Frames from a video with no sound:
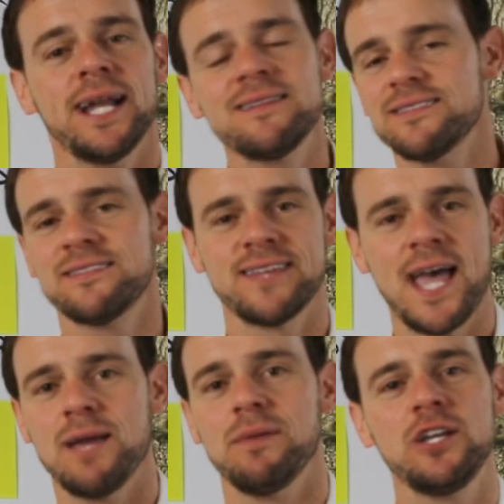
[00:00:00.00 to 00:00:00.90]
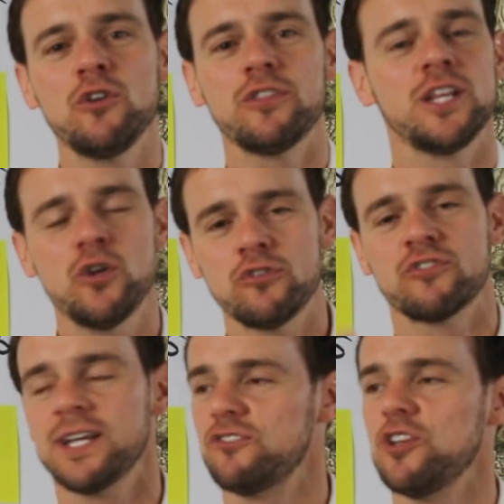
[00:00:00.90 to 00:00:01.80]
And it's the same. You, you
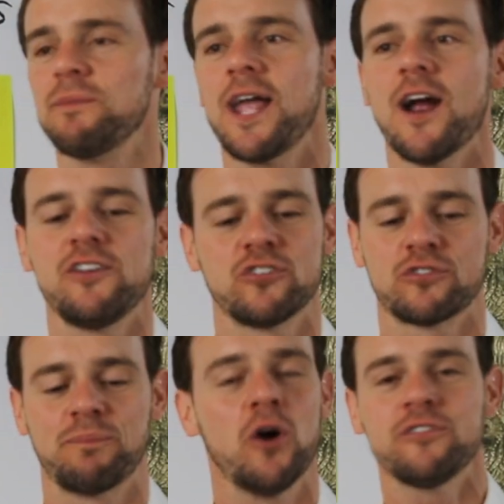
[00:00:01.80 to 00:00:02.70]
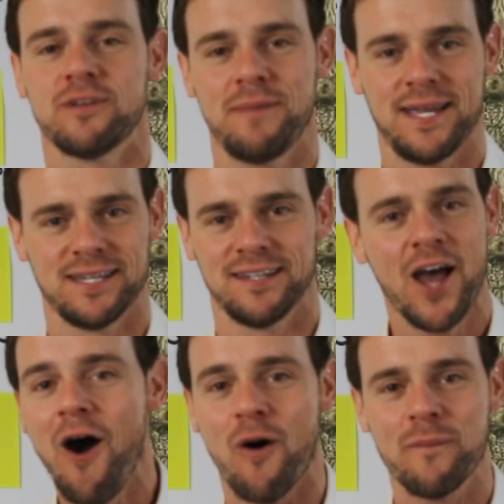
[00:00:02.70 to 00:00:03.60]
think Jim Carrey's just supposed to make it.
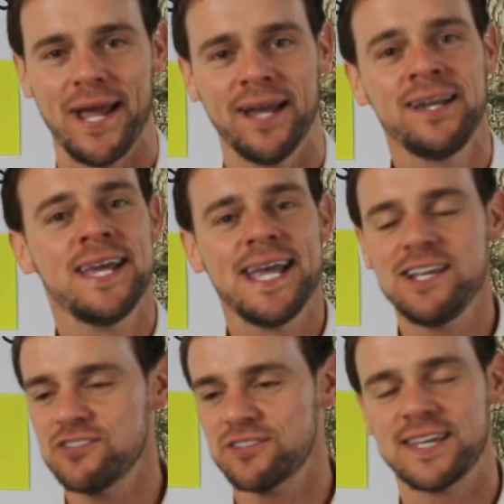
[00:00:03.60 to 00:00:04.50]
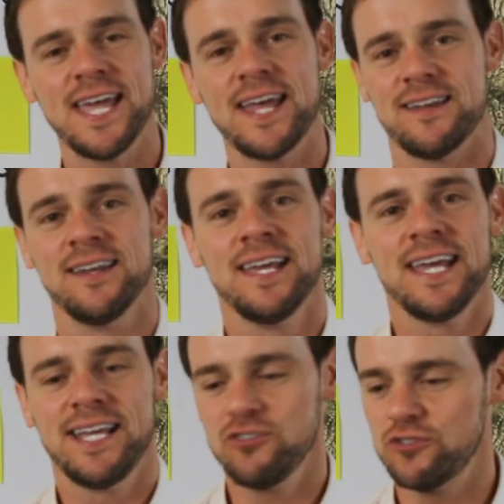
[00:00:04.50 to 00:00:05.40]
No, man. He's skin.
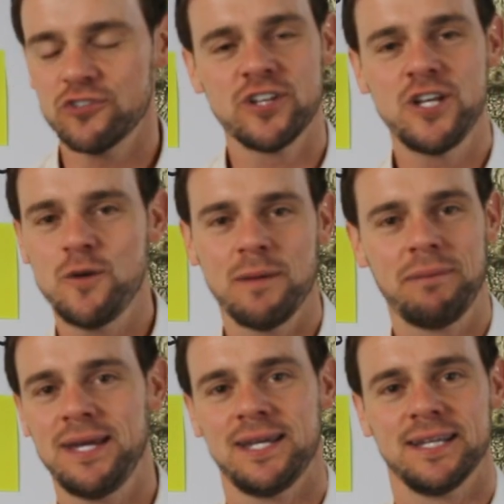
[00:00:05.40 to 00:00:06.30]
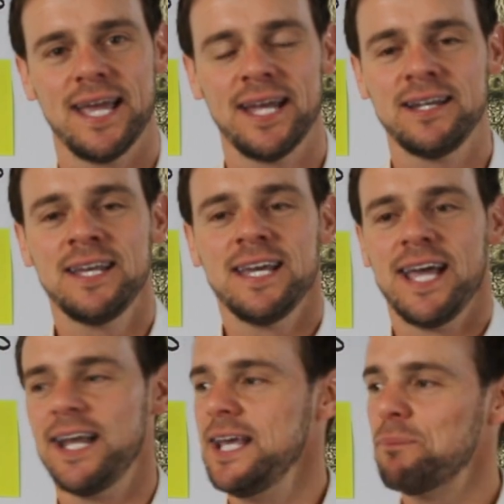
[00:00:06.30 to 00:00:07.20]
He's just a human being. And,
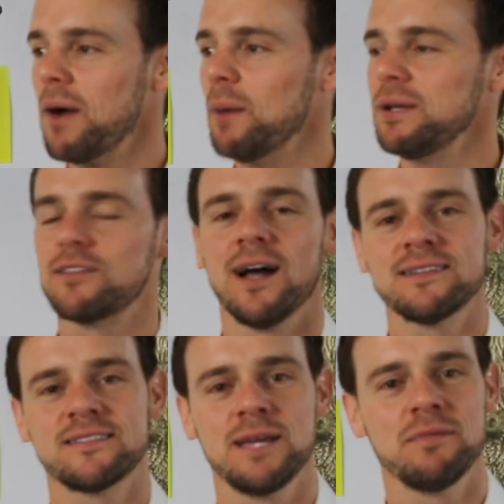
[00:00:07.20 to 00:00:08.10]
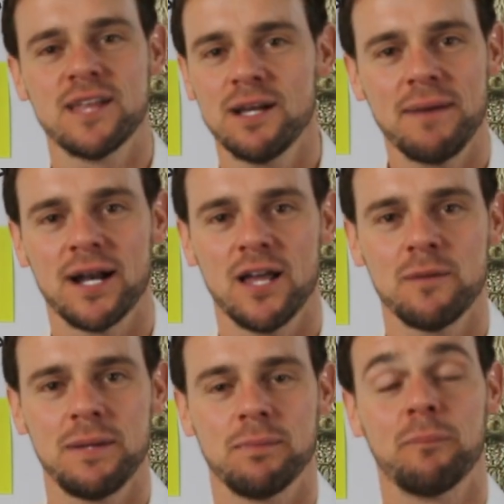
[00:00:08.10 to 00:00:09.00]
and he probably thought the same thing about
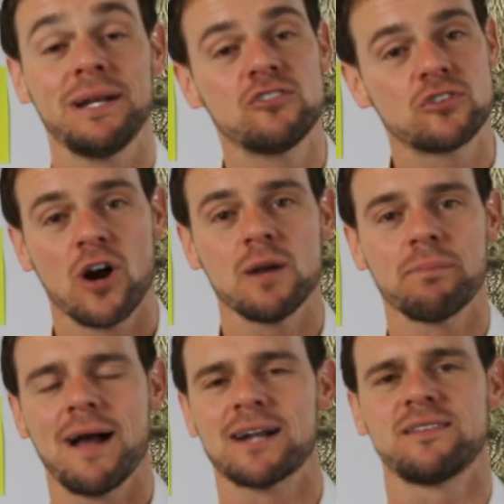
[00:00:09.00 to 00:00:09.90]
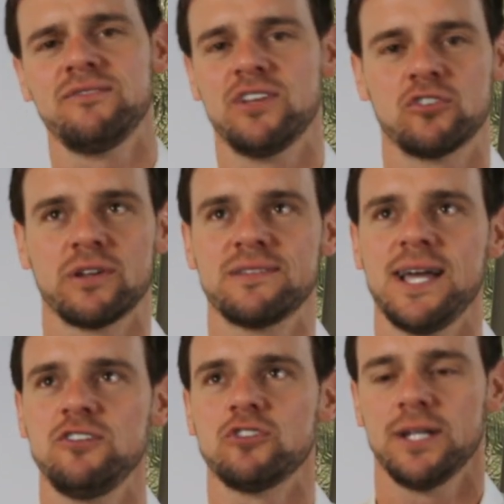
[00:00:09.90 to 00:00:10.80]
other people, but he started practicing
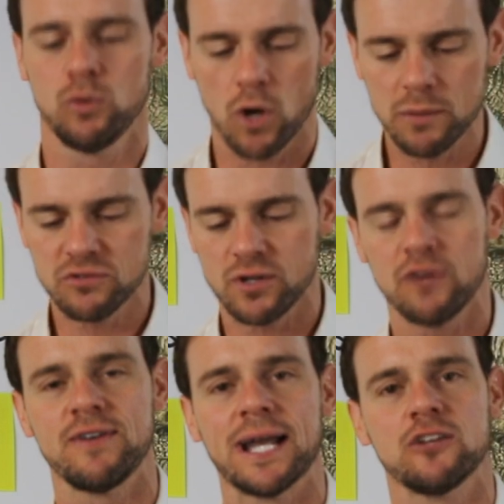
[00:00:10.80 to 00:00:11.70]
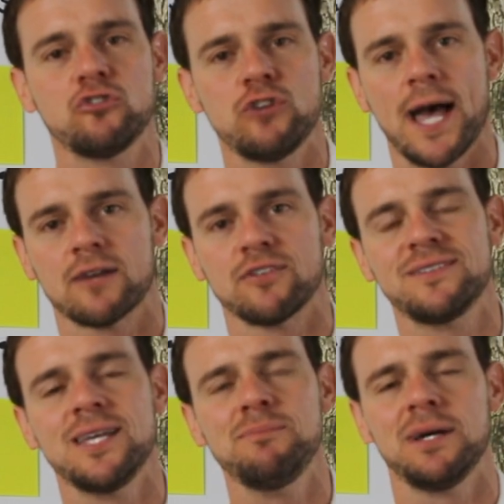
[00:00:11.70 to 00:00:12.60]
visualization. He wrote himself out a check for
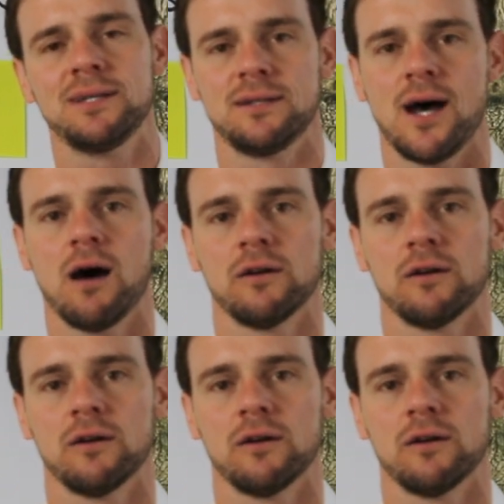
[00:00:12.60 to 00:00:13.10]
$10 million.